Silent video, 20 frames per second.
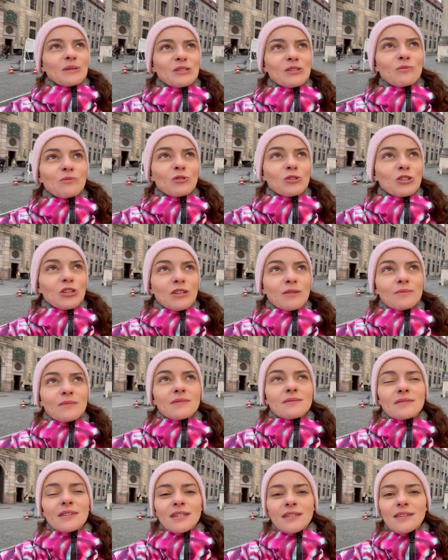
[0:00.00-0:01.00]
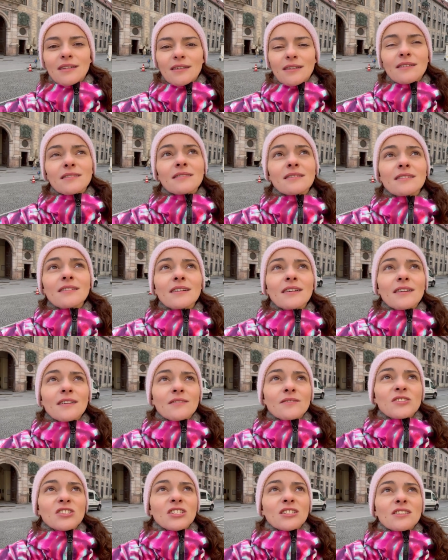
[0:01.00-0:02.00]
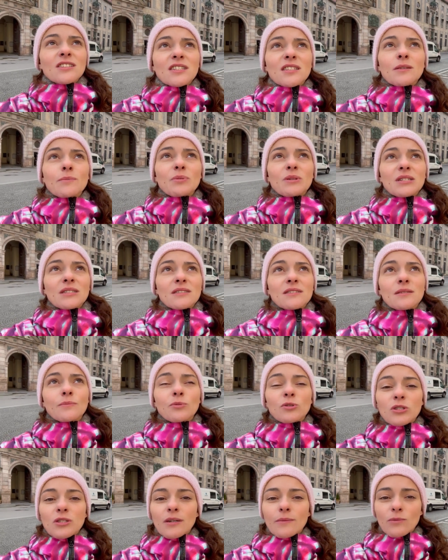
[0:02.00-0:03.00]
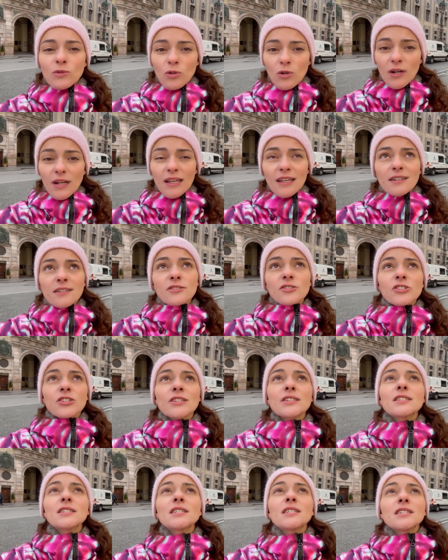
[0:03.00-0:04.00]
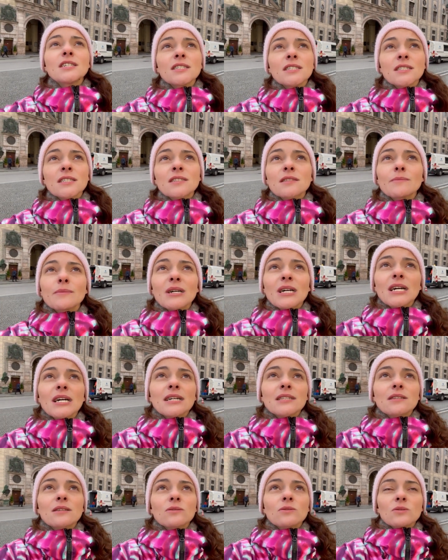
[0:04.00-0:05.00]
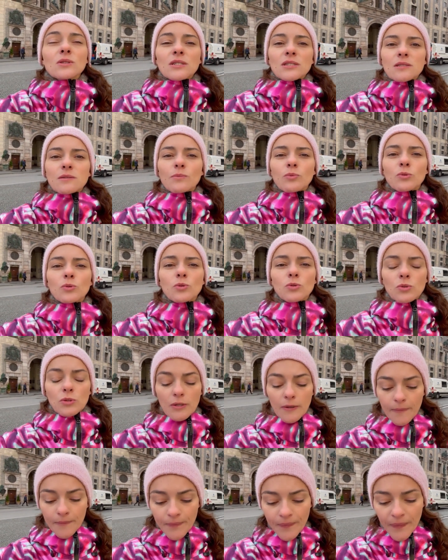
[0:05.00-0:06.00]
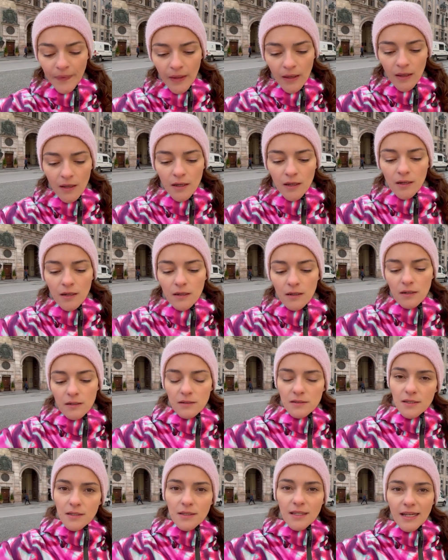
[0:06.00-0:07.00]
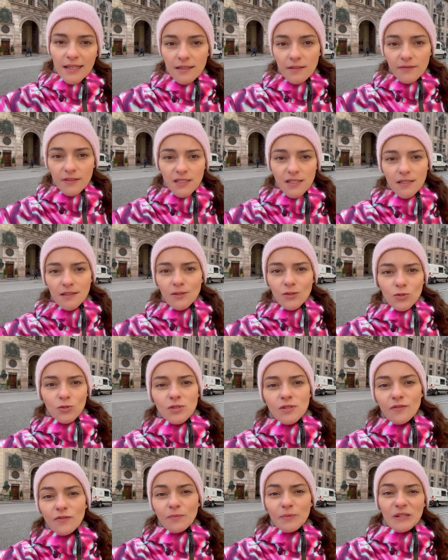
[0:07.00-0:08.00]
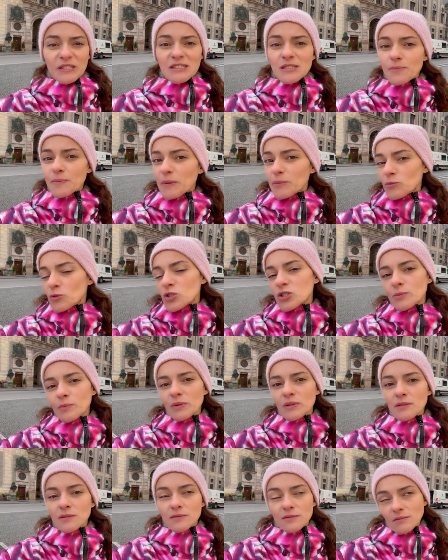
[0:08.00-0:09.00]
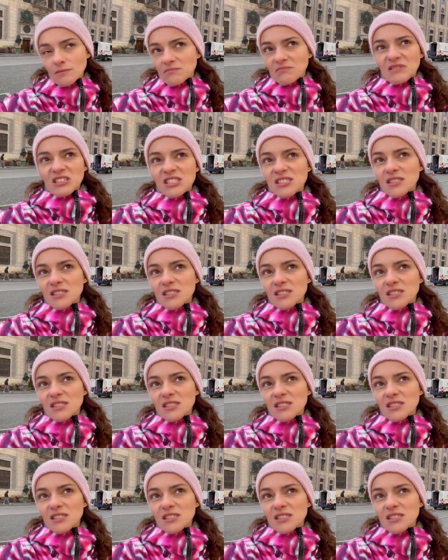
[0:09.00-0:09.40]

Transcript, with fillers: They are supposed to be delivered today. Let's see. It will be much easier to get around the city with them.